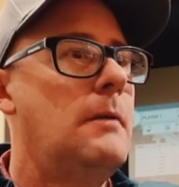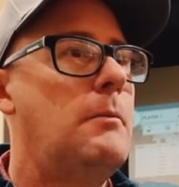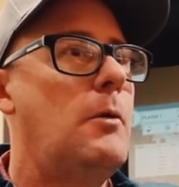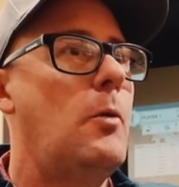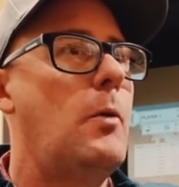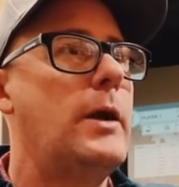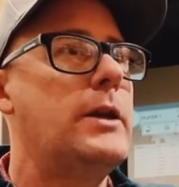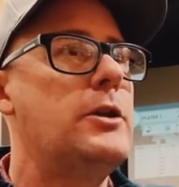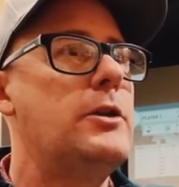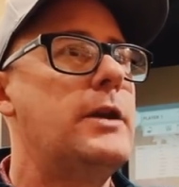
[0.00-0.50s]

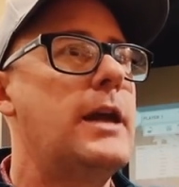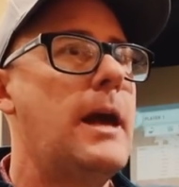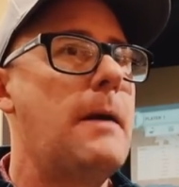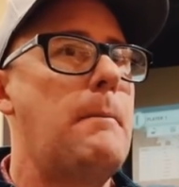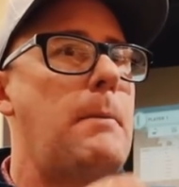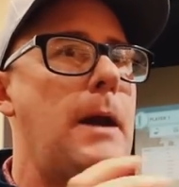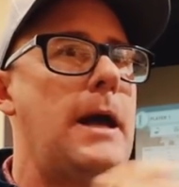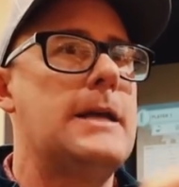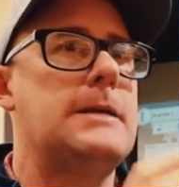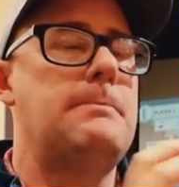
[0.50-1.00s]
but when you
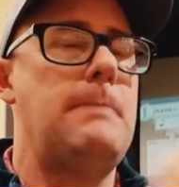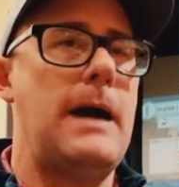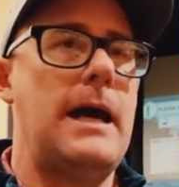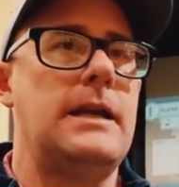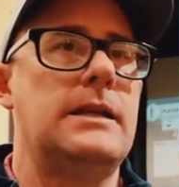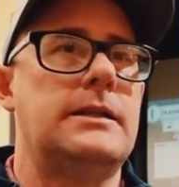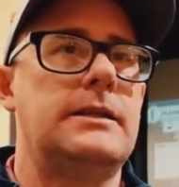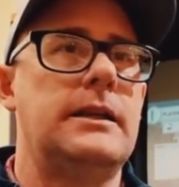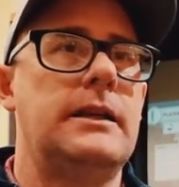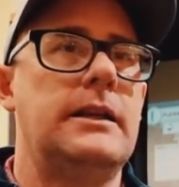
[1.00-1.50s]
get players
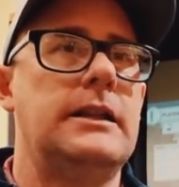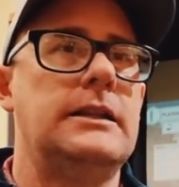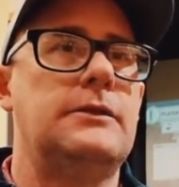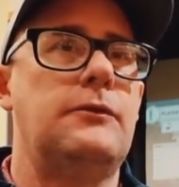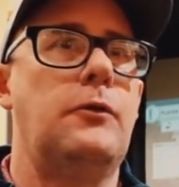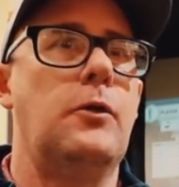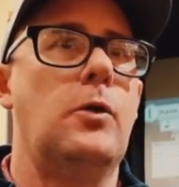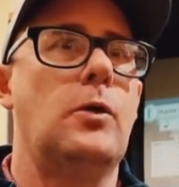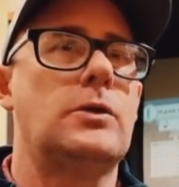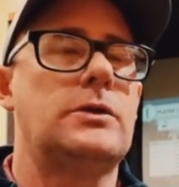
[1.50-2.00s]
balancing
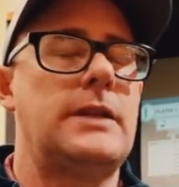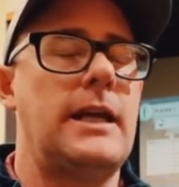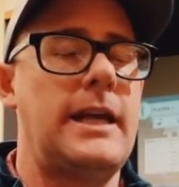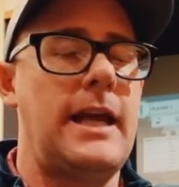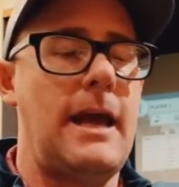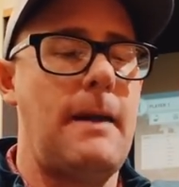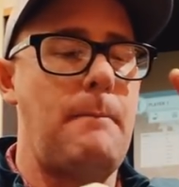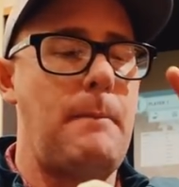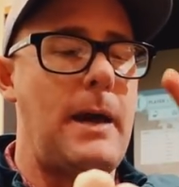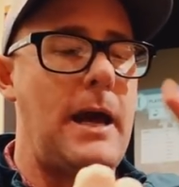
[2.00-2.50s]
these thoughts, they
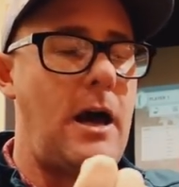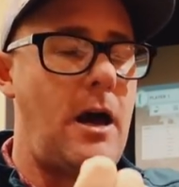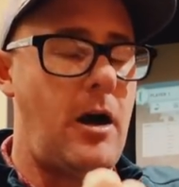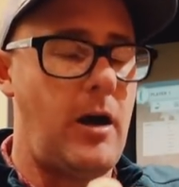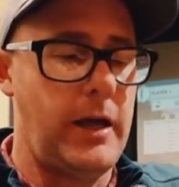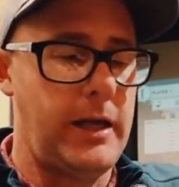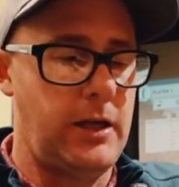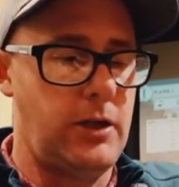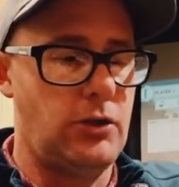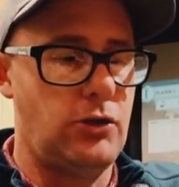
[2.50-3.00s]
get better
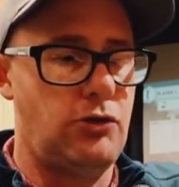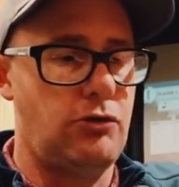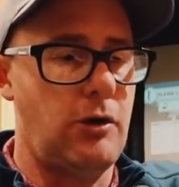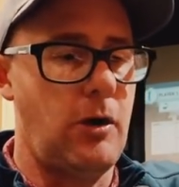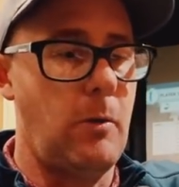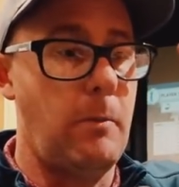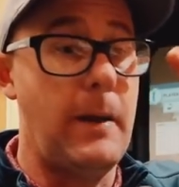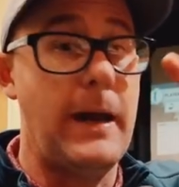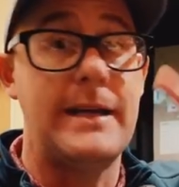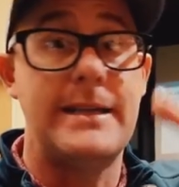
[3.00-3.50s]
height
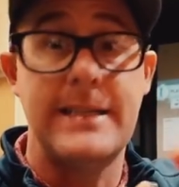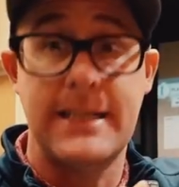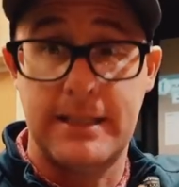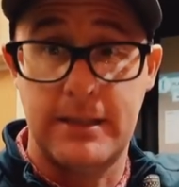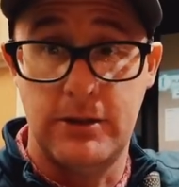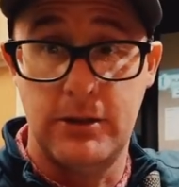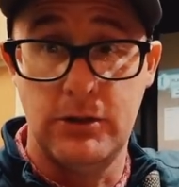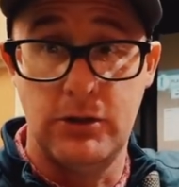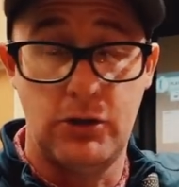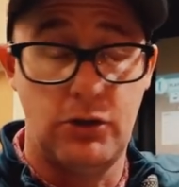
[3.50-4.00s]
control, better
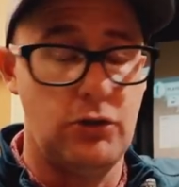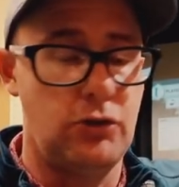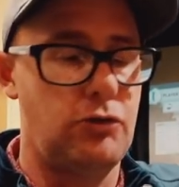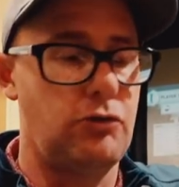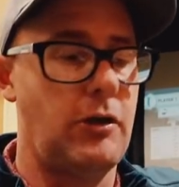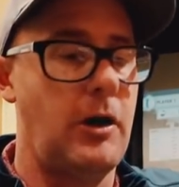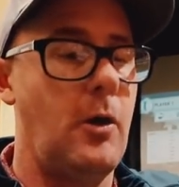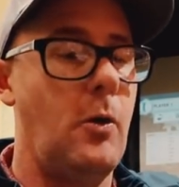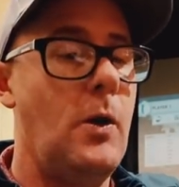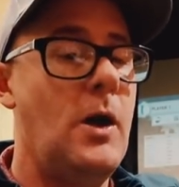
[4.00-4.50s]
distance
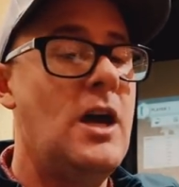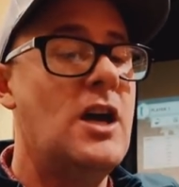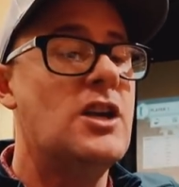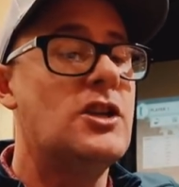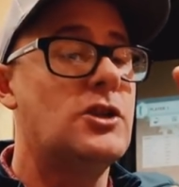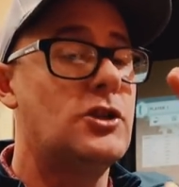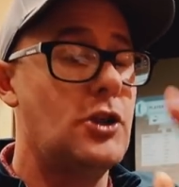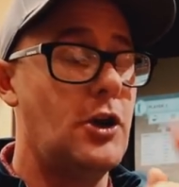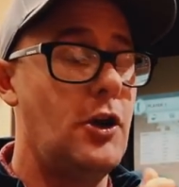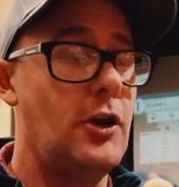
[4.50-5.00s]
control,
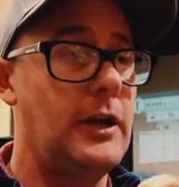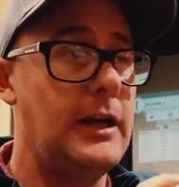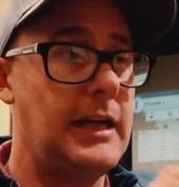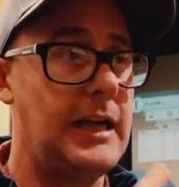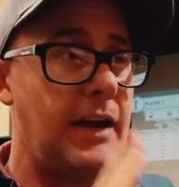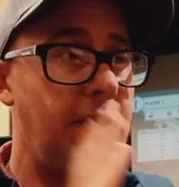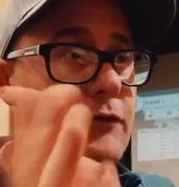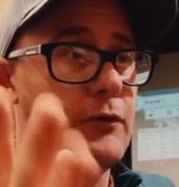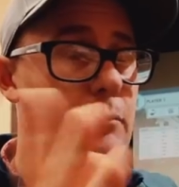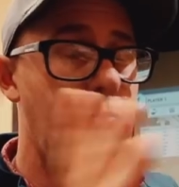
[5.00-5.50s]
certainly
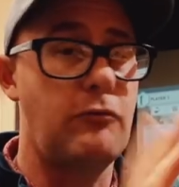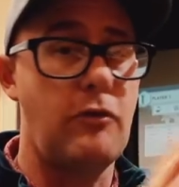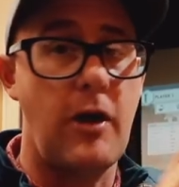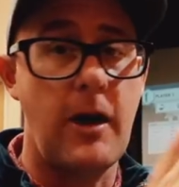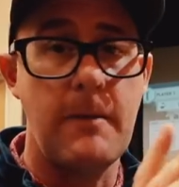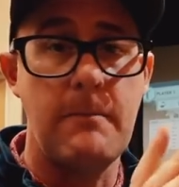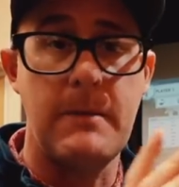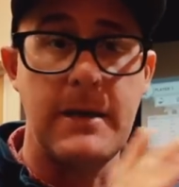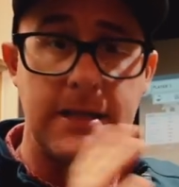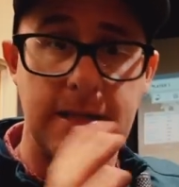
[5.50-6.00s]
left and
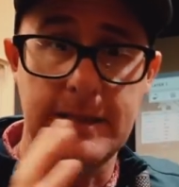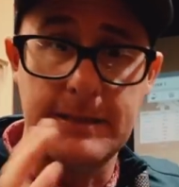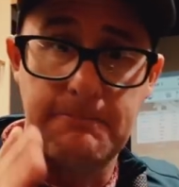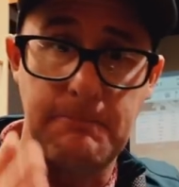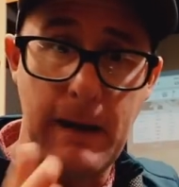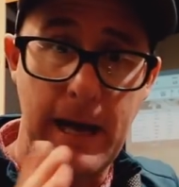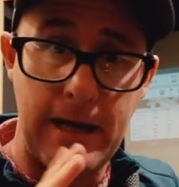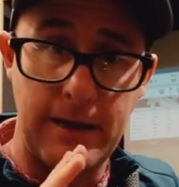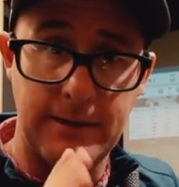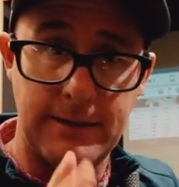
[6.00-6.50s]
right misses
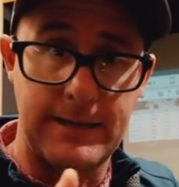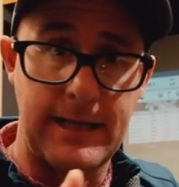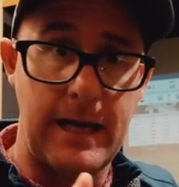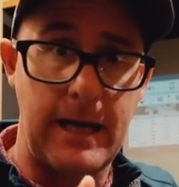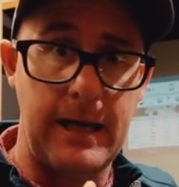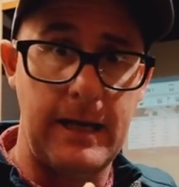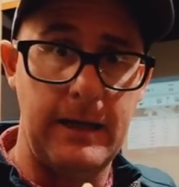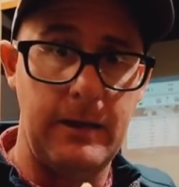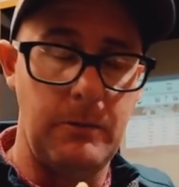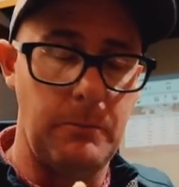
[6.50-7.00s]
balance
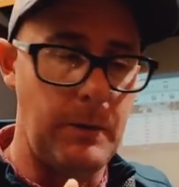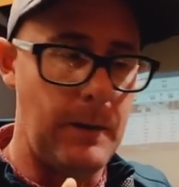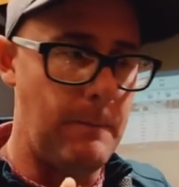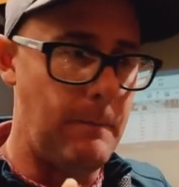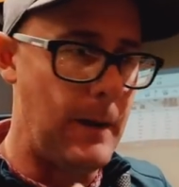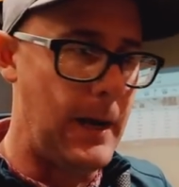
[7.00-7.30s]
out a little bit